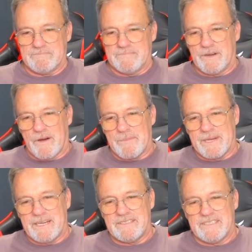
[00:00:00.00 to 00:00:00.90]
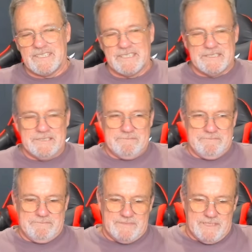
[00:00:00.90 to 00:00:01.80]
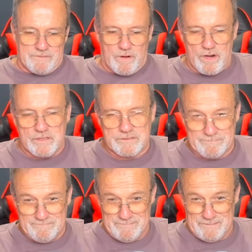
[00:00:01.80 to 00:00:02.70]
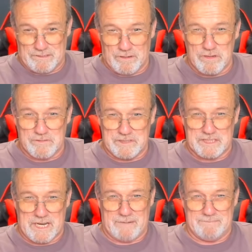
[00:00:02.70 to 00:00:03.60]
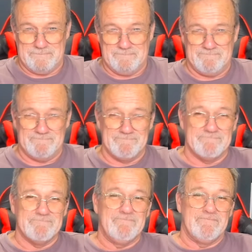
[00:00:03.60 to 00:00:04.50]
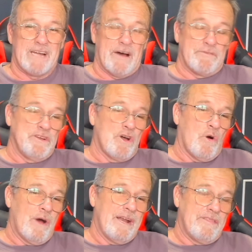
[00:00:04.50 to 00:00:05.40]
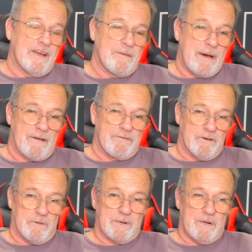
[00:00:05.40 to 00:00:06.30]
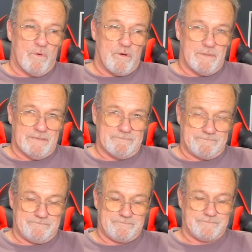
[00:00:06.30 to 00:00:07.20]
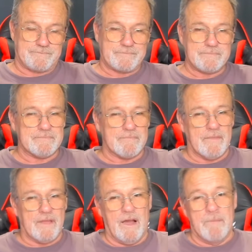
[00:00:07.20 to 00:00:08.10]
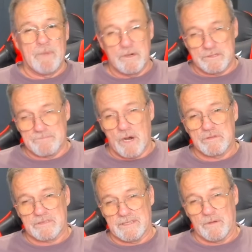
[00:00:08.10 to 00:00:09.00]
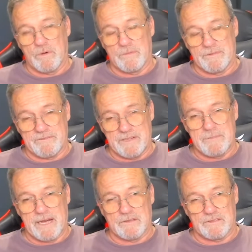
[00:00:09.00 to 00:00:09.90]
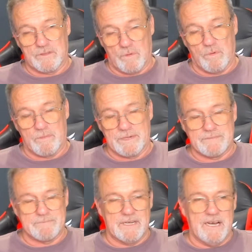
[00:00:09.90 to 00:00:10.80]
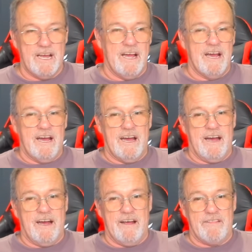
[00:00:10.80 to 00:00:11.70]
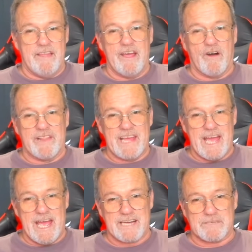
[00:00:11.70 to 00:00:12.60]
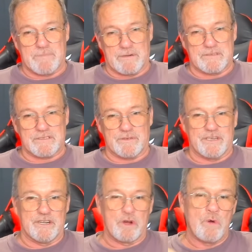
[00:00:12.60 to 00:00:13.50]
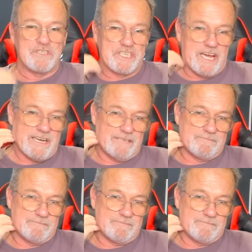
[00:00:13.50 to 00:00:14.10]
You know what I mean? As far as grocery shopping. Now, if you know anything about a Philippine woman, mostly the woman, females, than a woman, they are the experts on negotiating.